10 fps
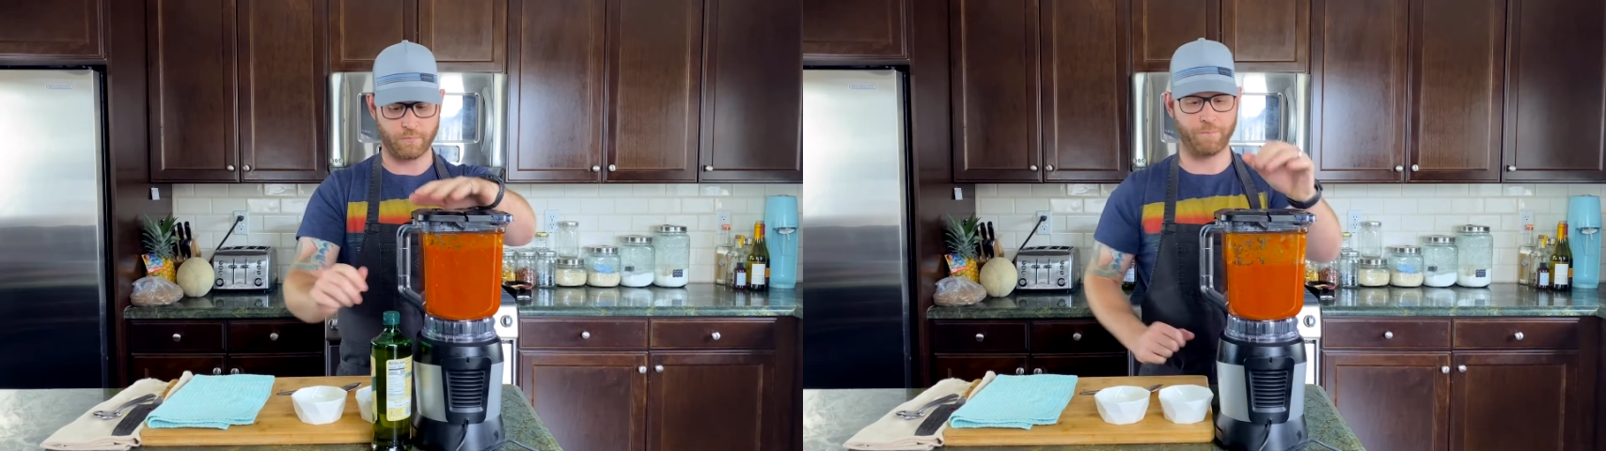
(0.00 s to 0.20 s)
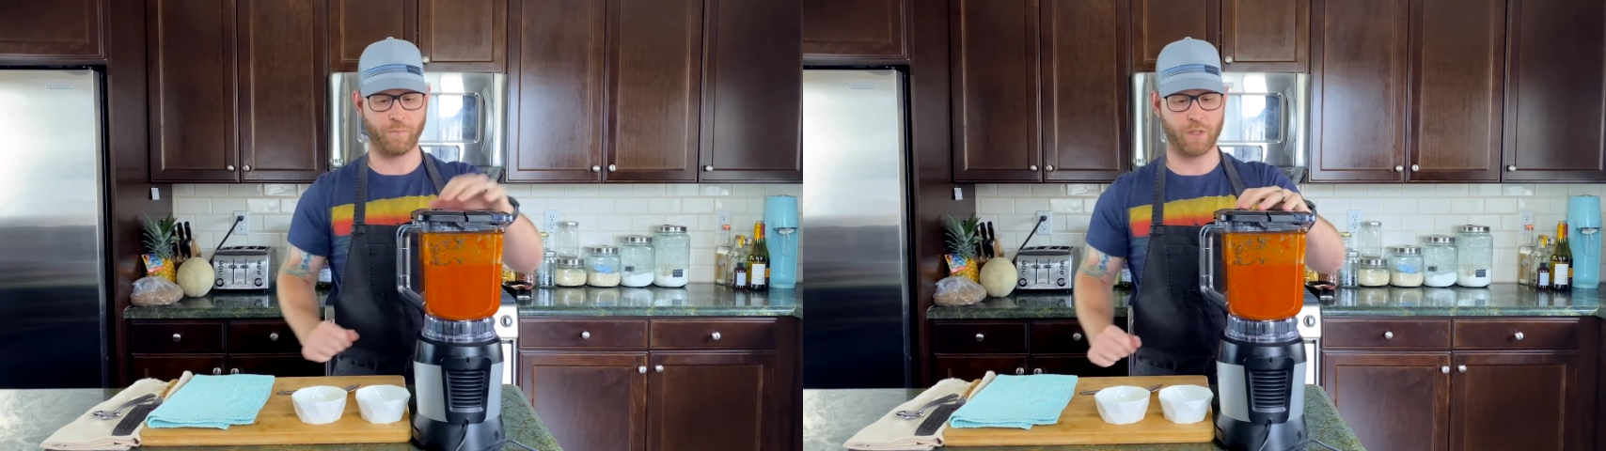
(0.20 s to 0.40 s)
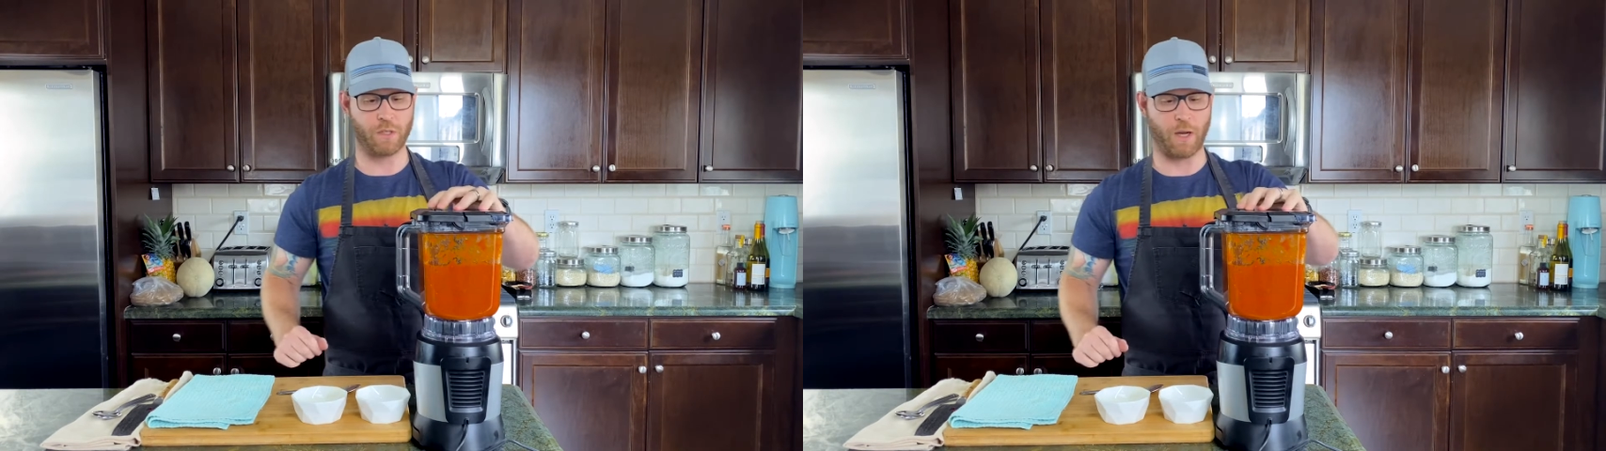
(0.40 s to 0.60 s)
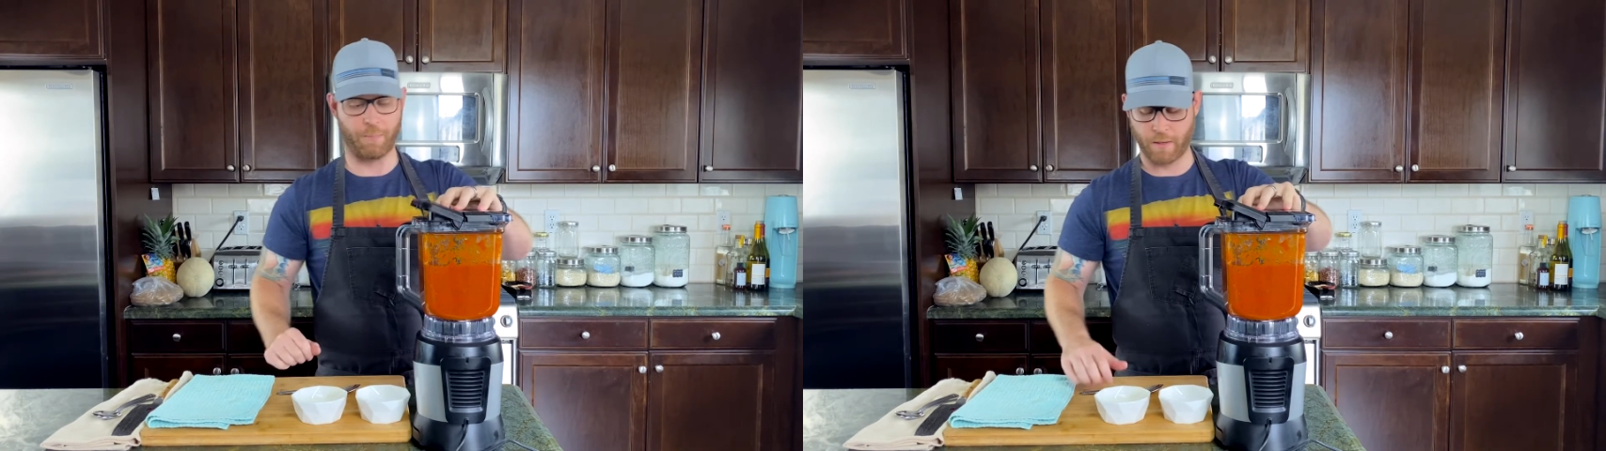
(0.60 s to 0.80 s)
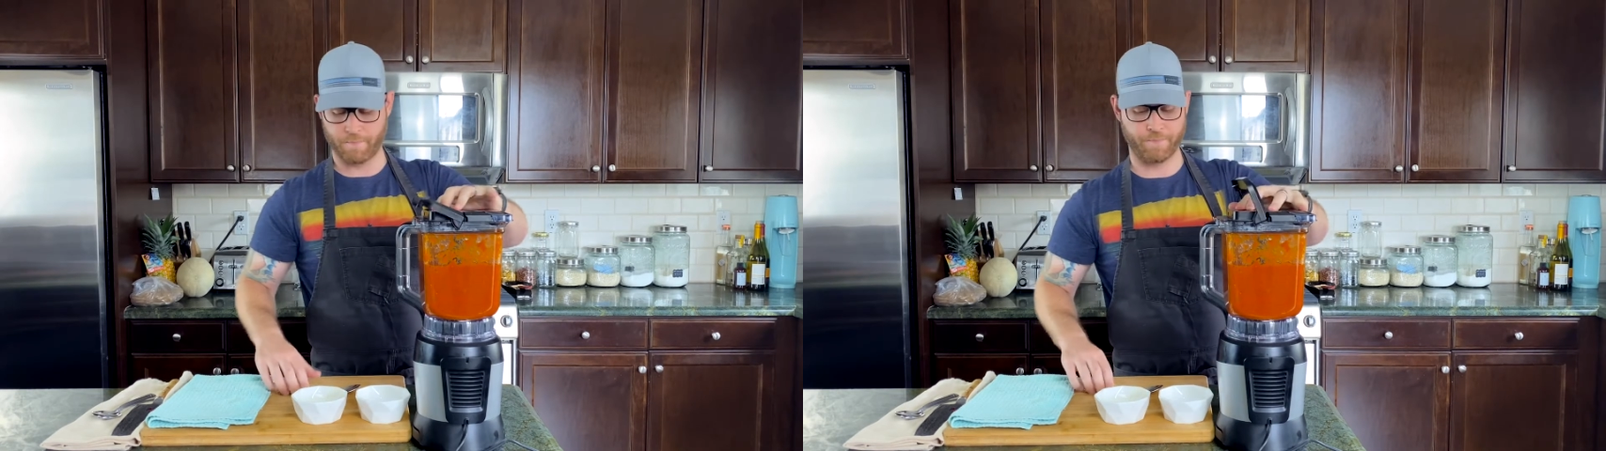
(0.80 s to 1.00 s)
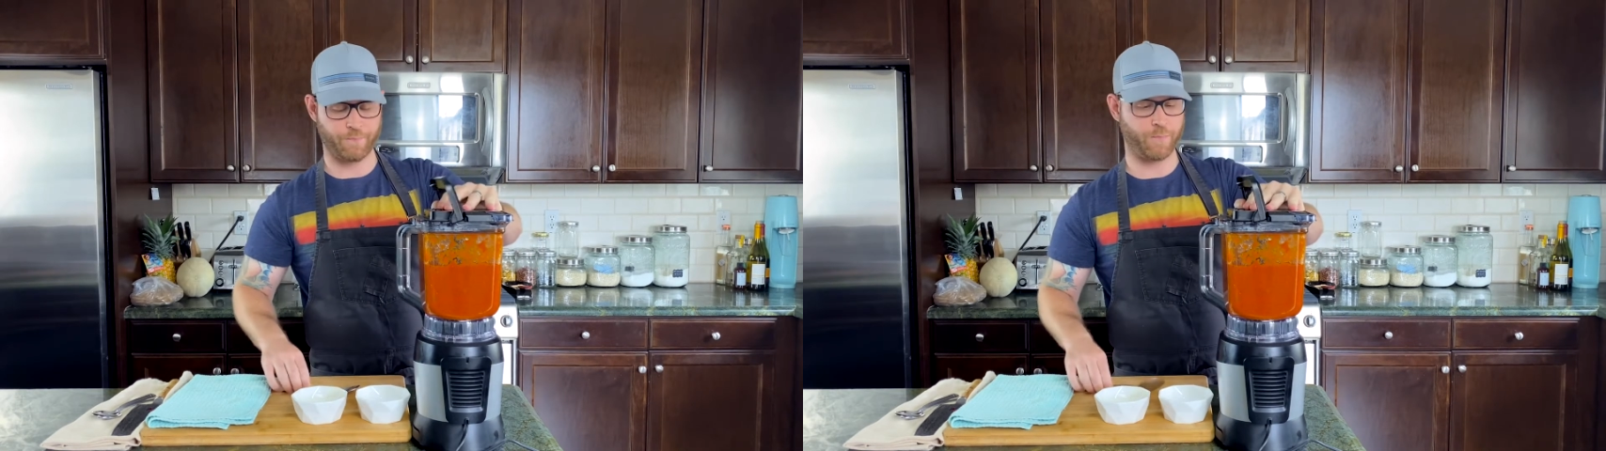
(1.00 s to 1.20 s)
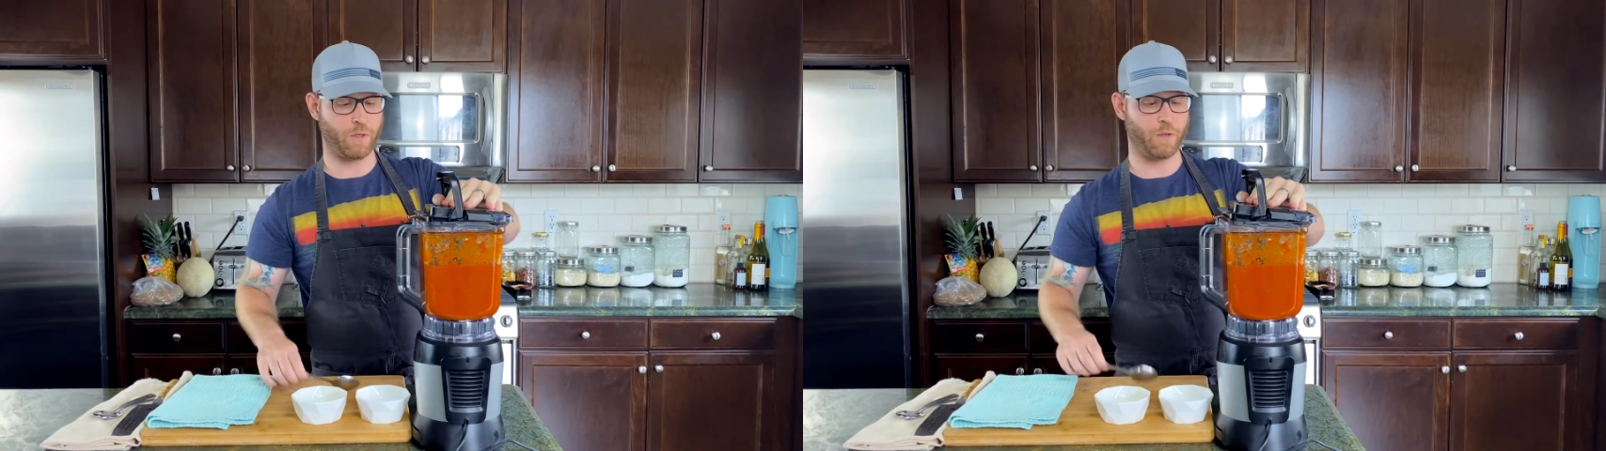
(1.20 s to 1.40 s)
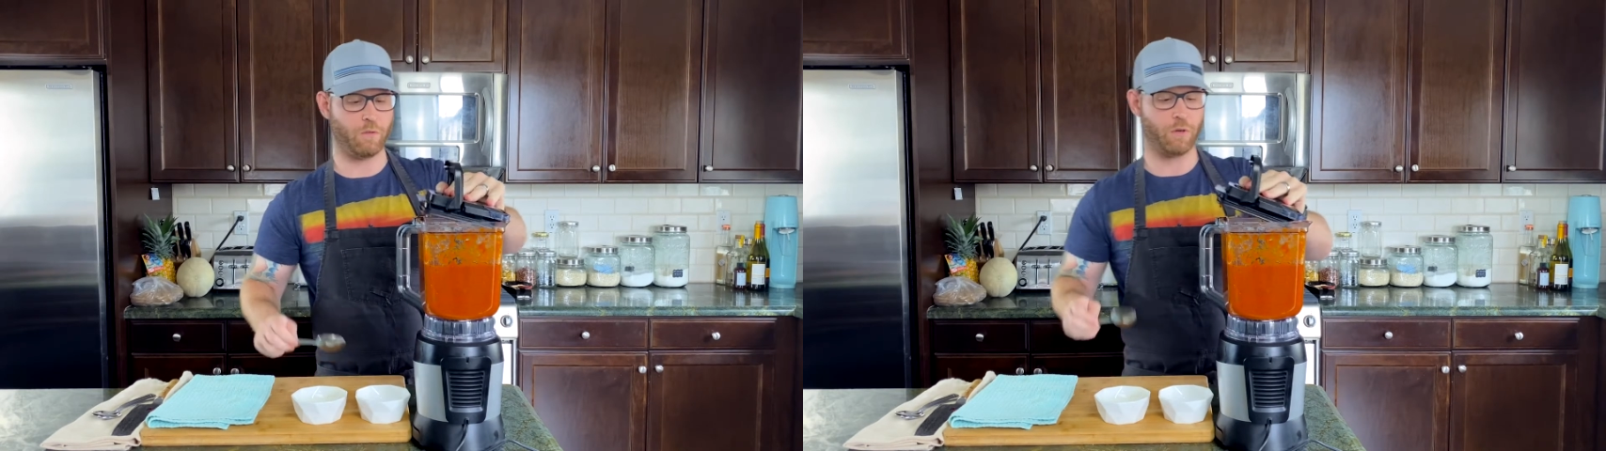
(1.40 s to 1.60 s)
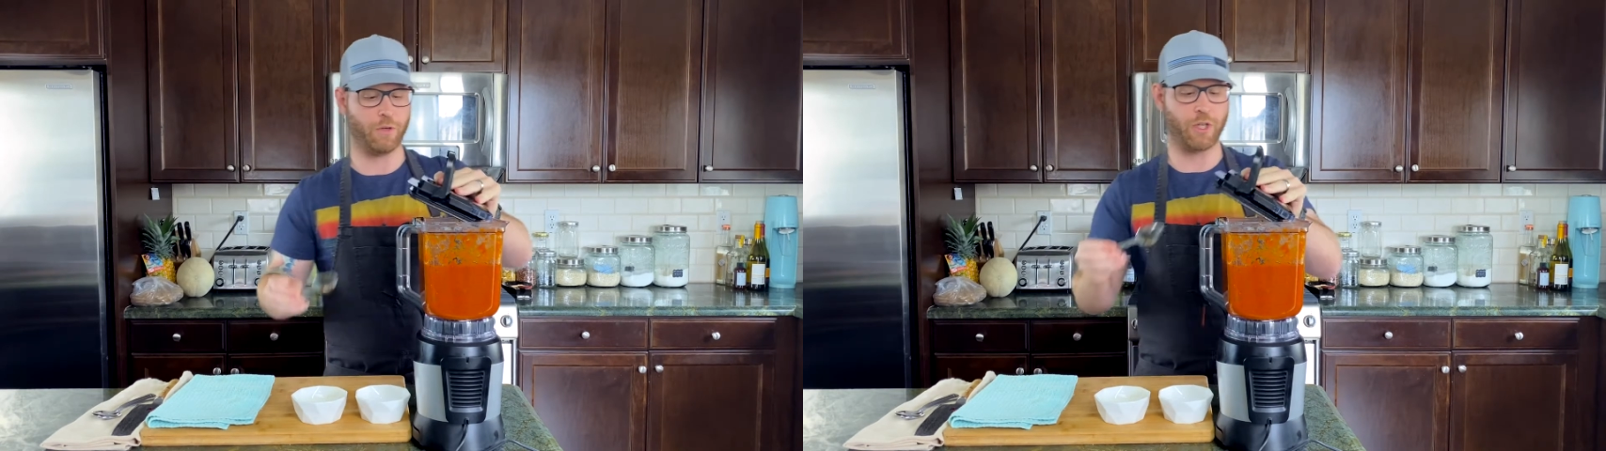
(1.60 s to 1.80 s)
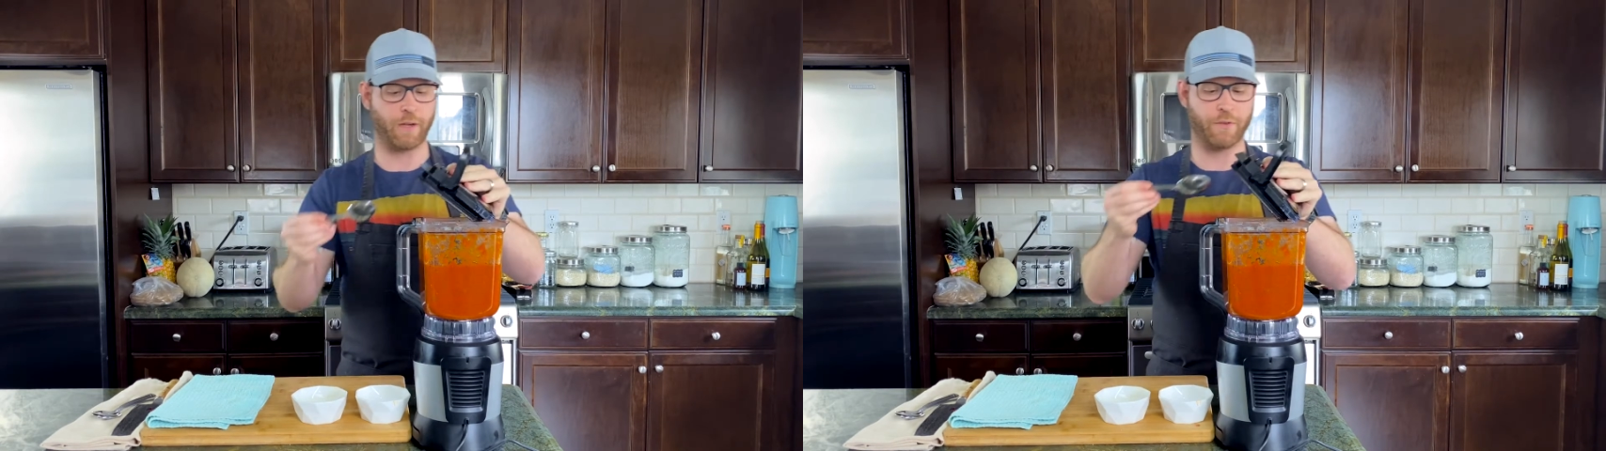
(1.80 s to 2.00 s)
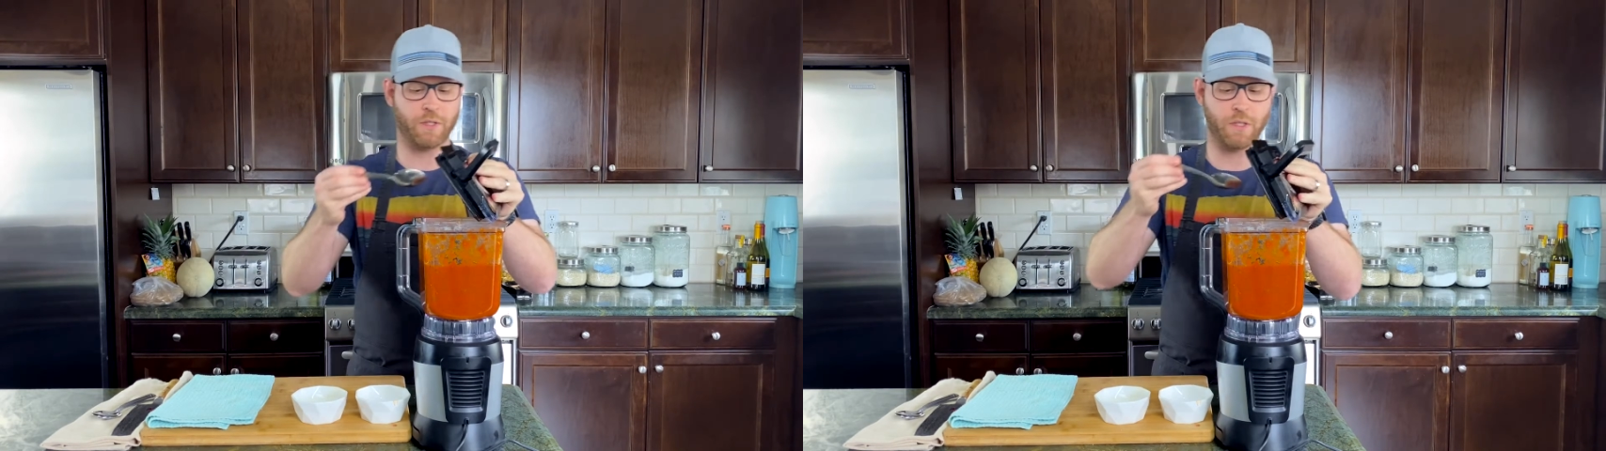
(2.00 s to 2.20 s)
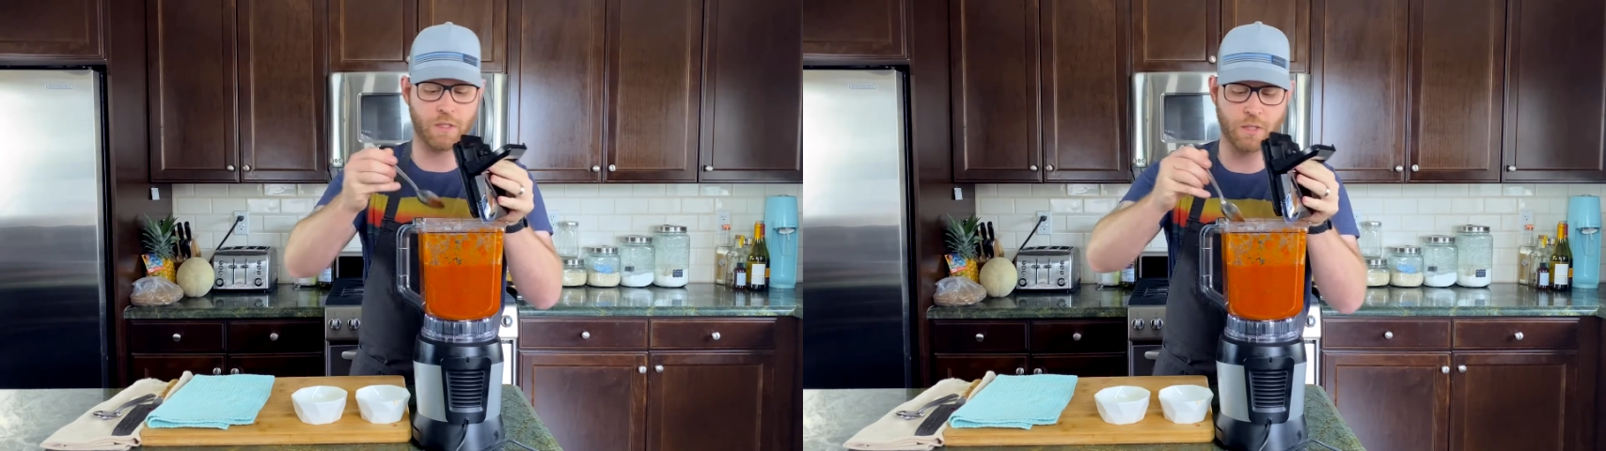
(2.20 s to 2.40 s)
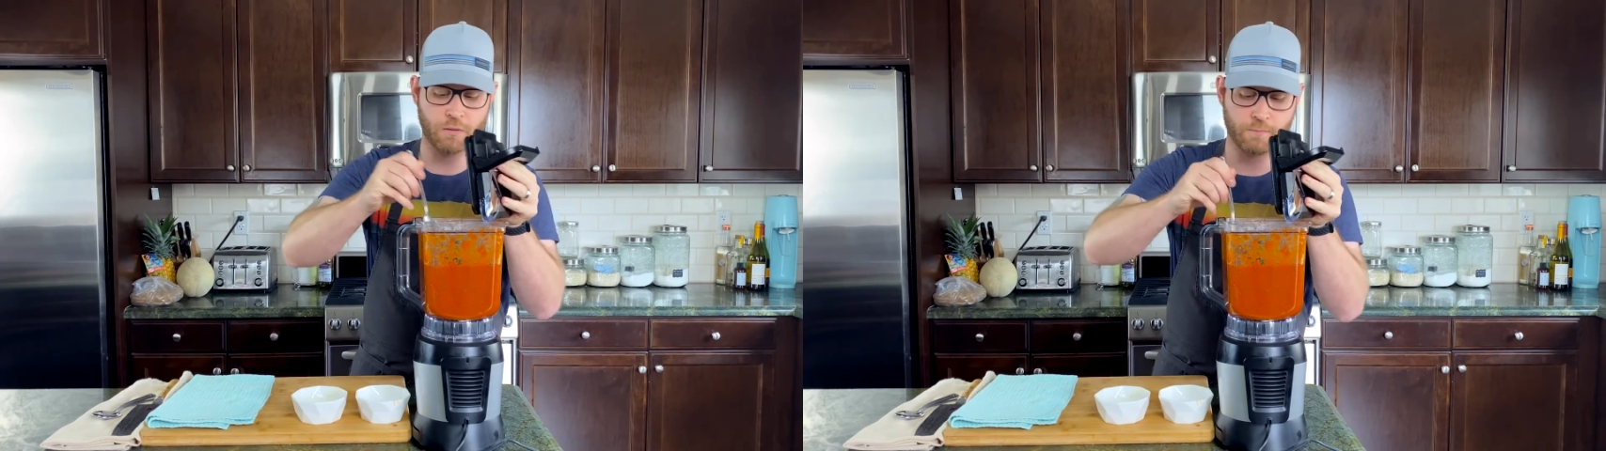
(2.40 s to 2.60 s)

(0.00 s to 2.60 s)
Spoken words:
Stop it. I'm gonna check for seasoning.